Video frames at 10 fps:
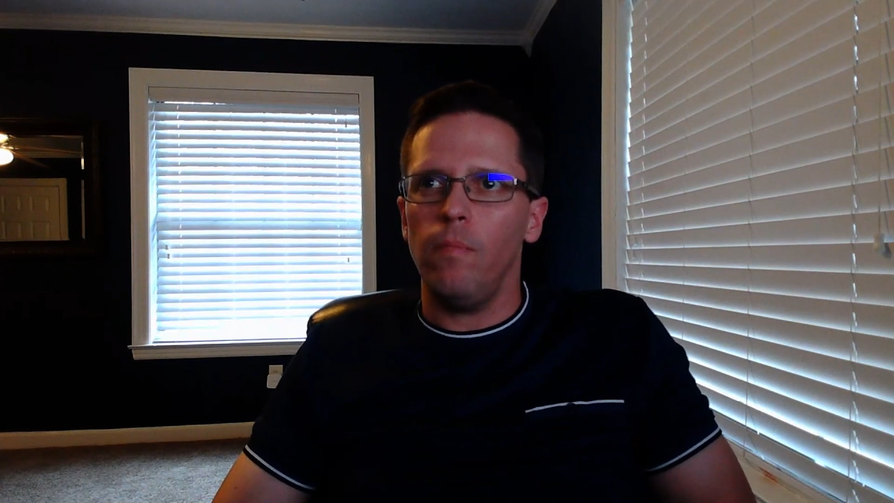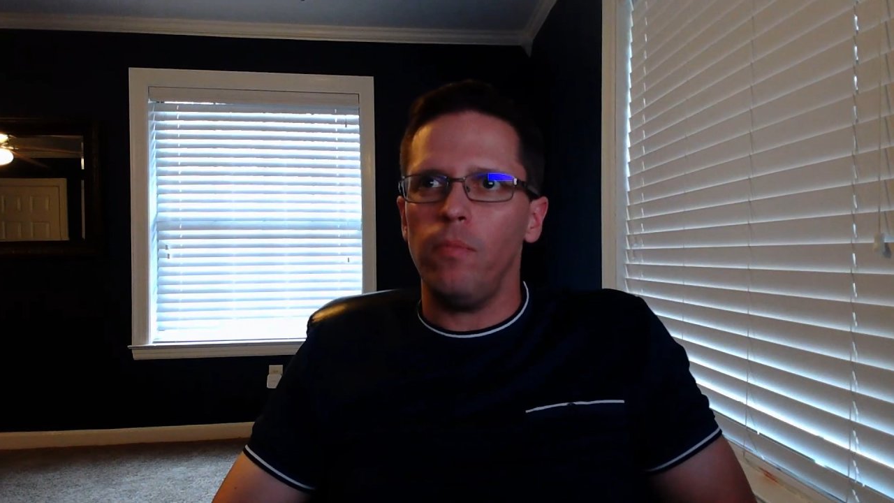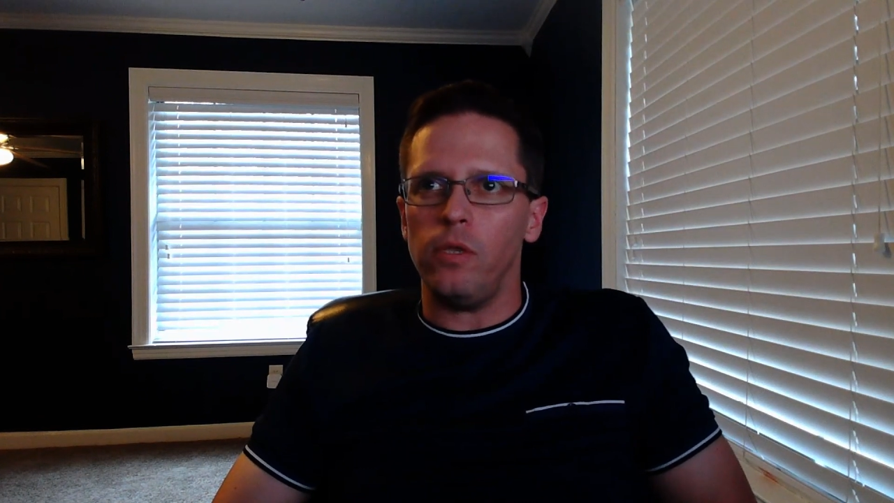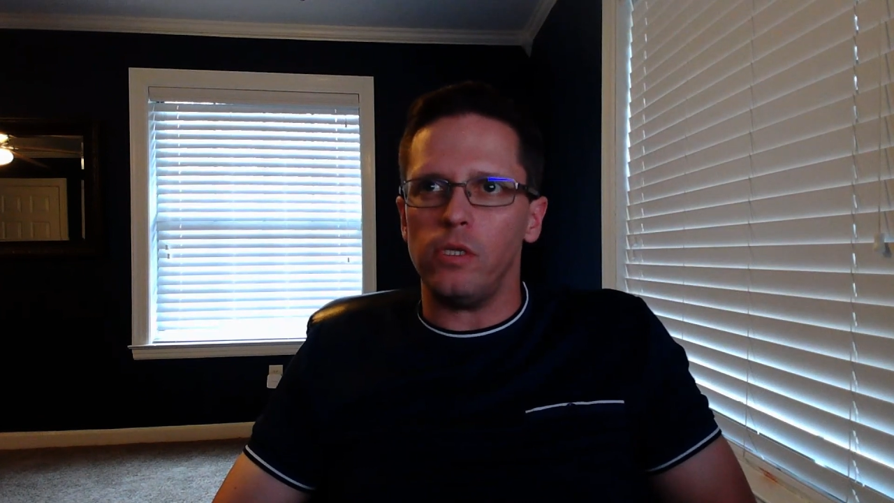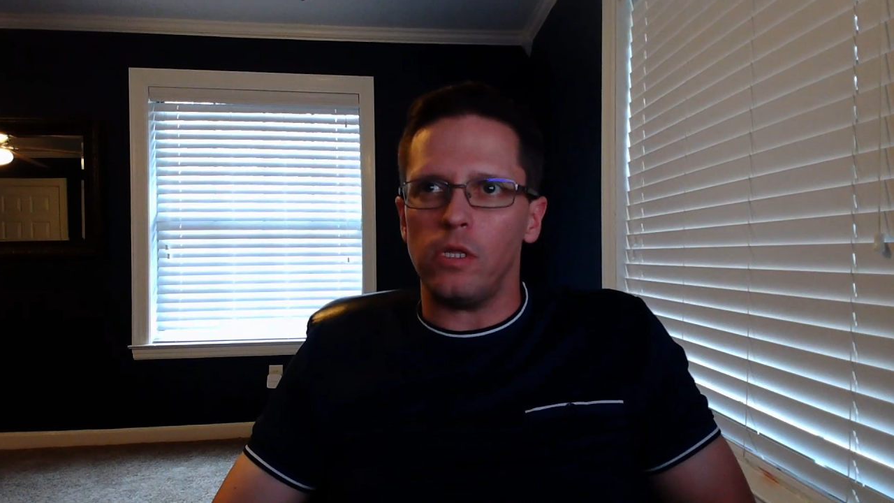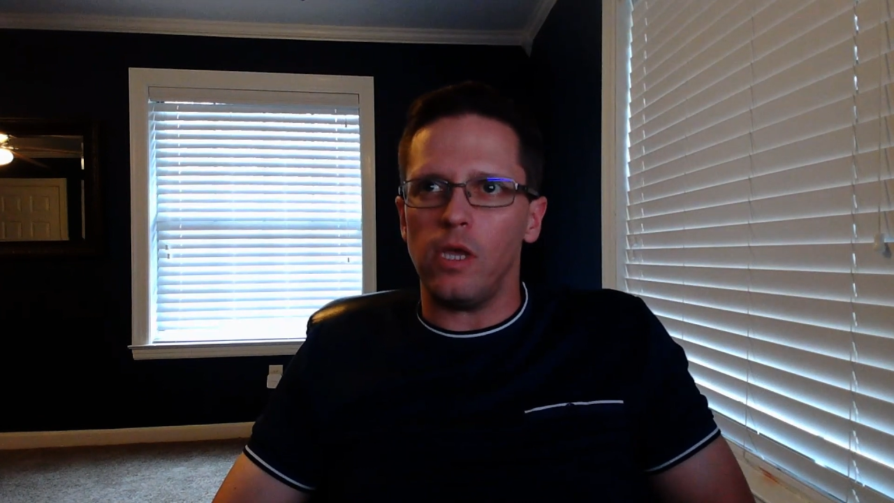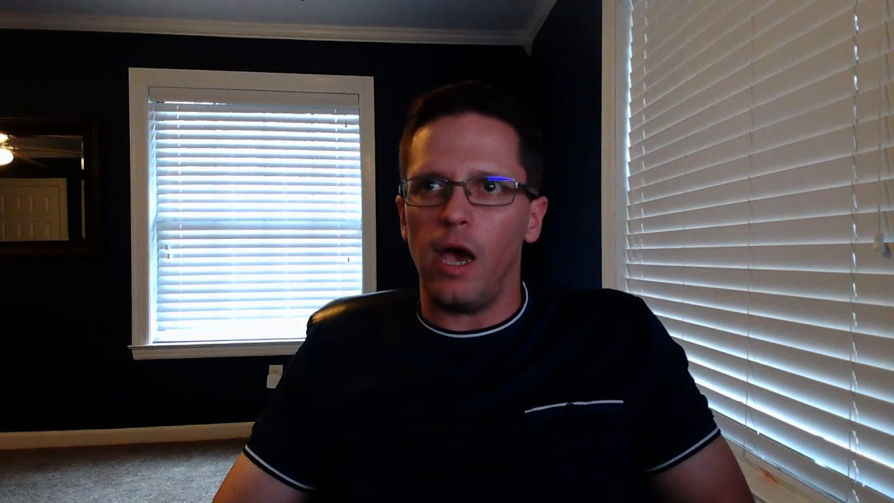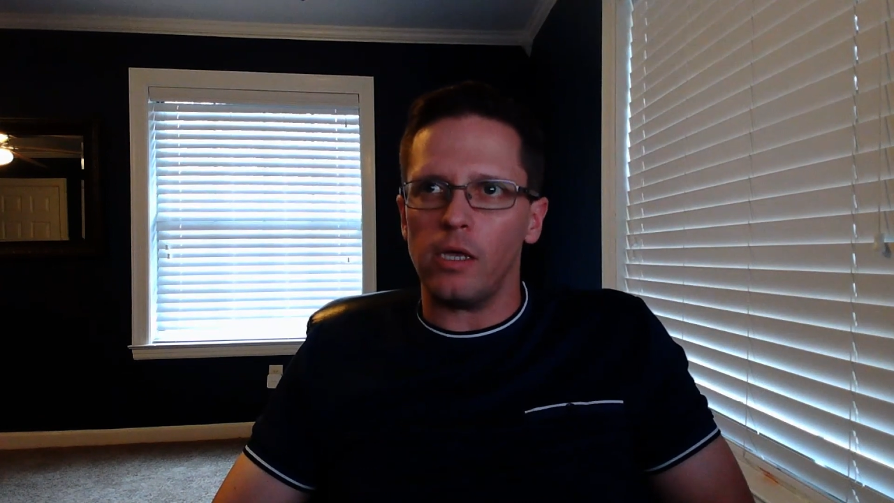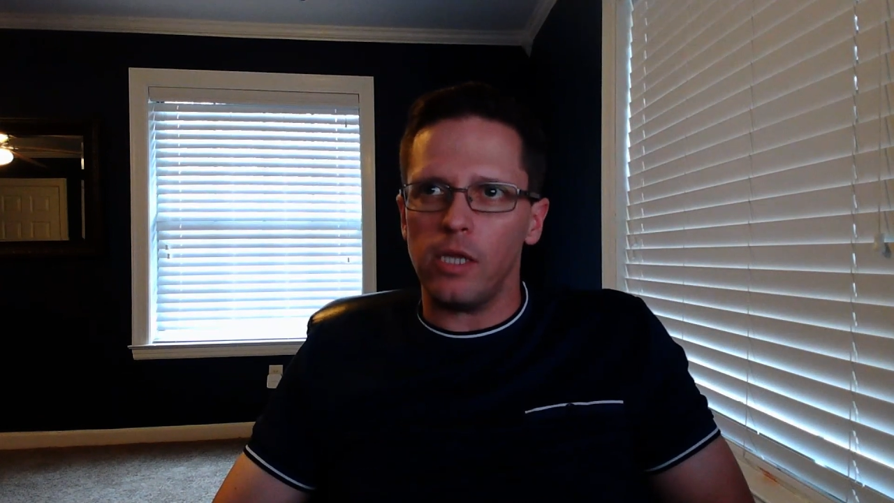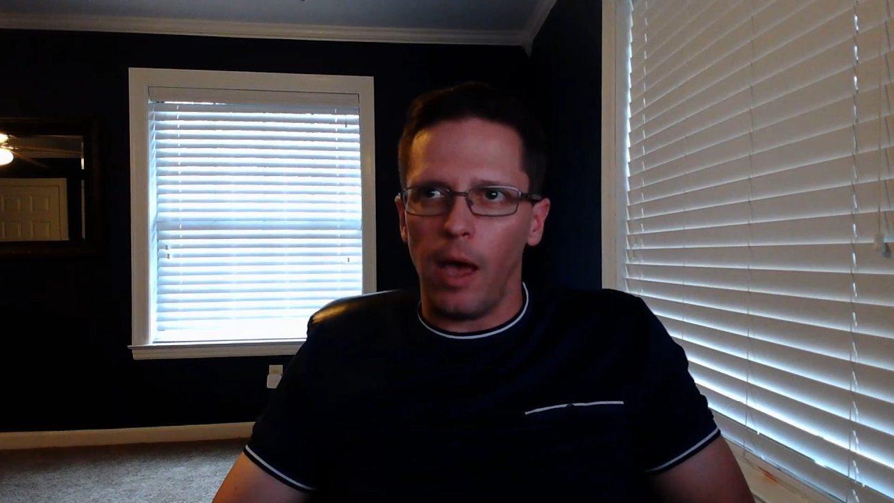these
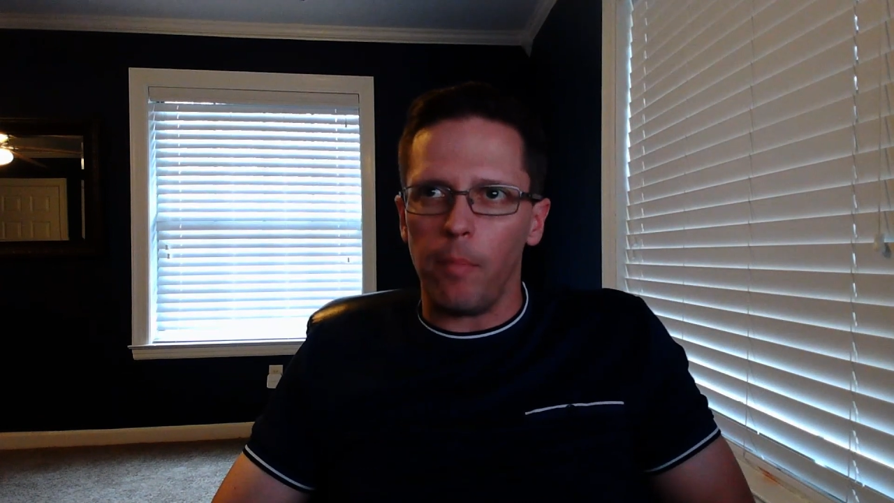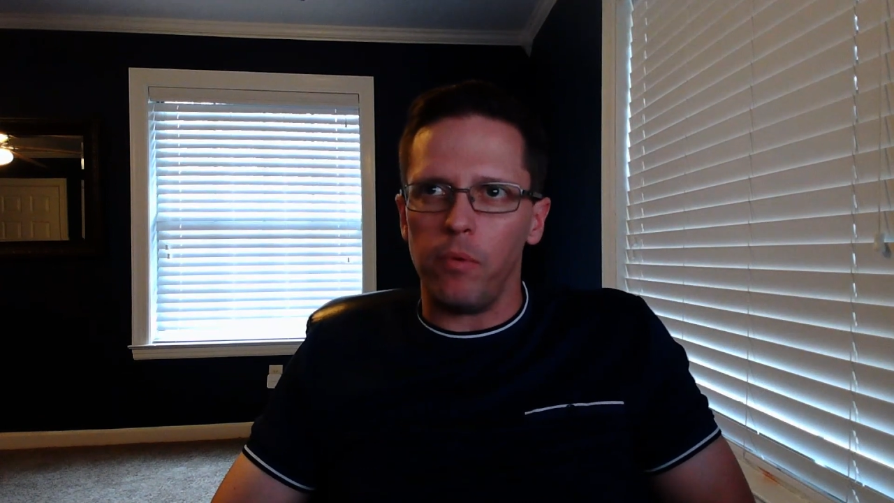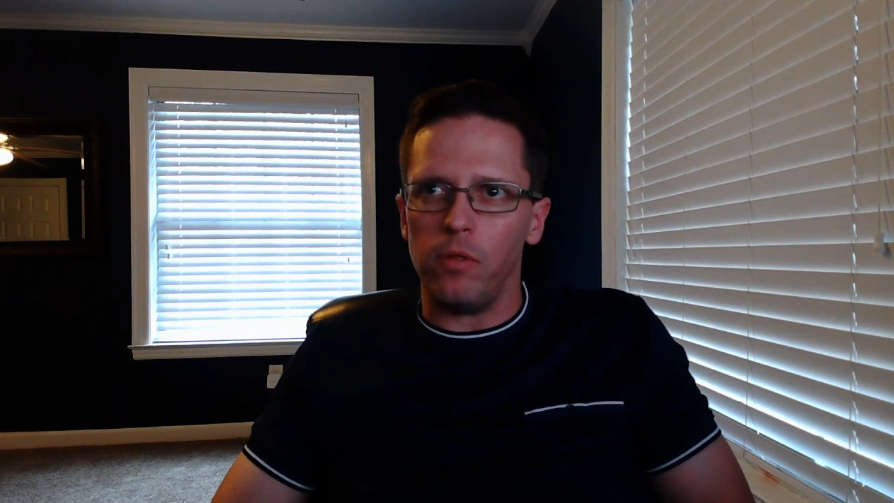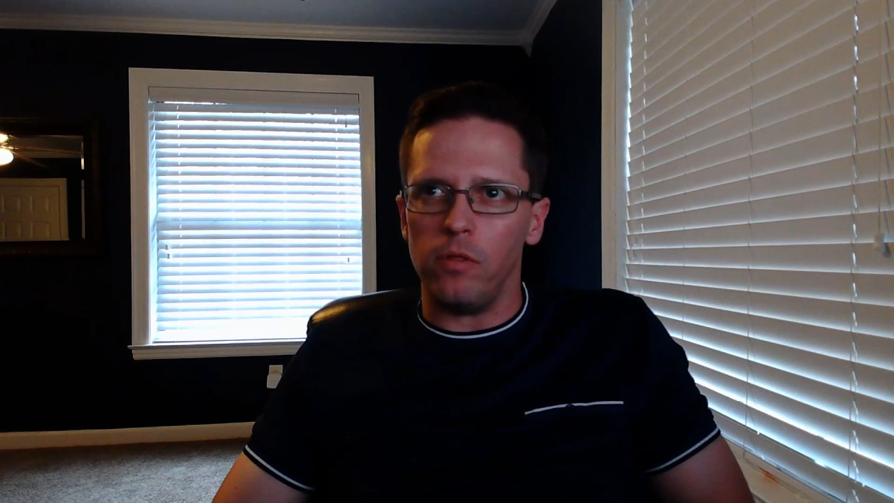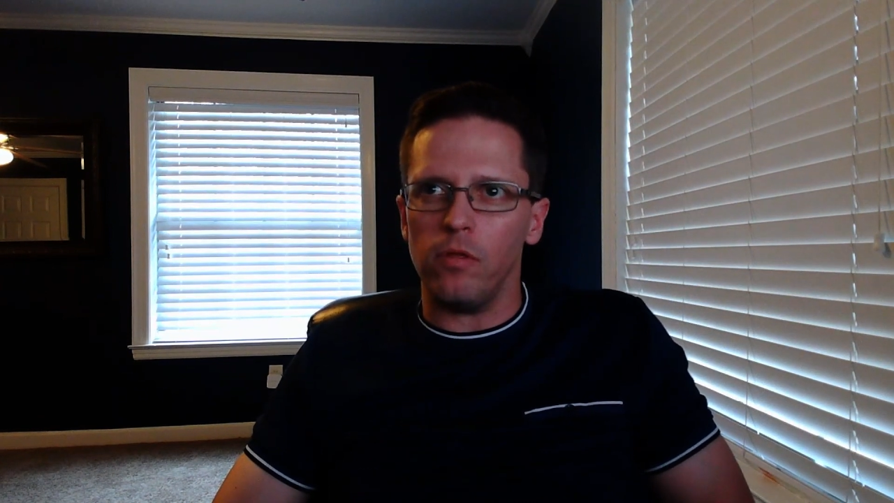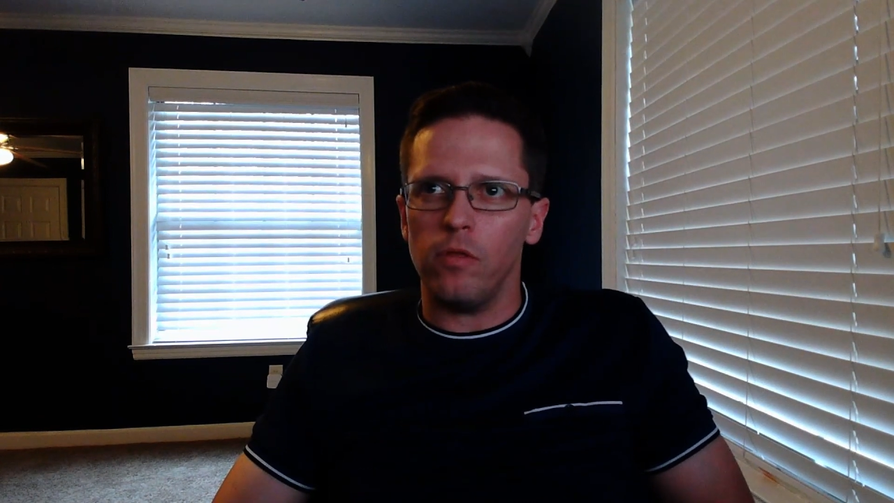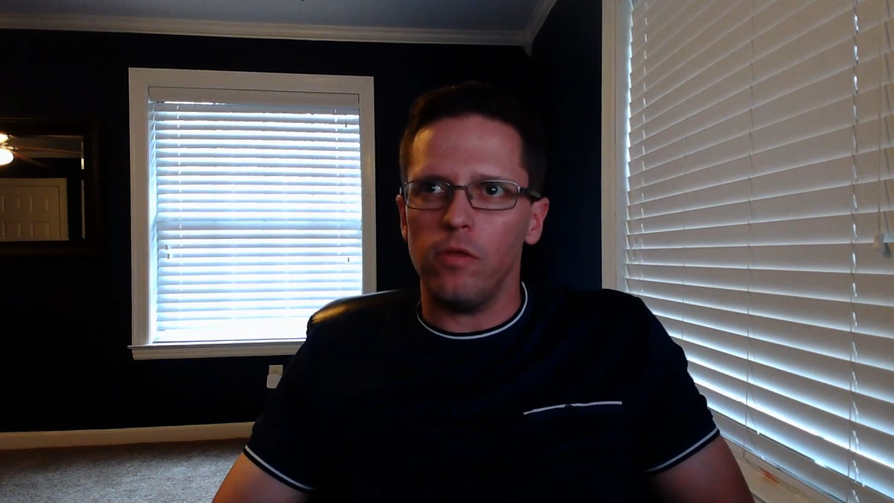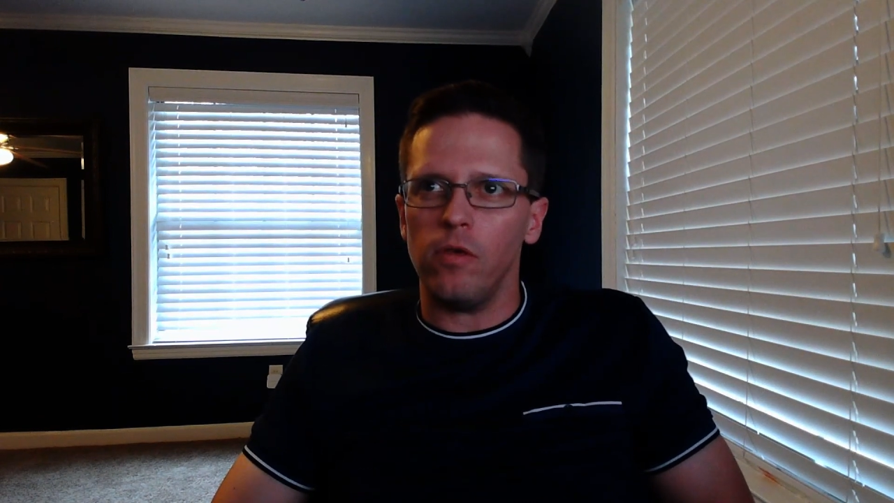attacks happen.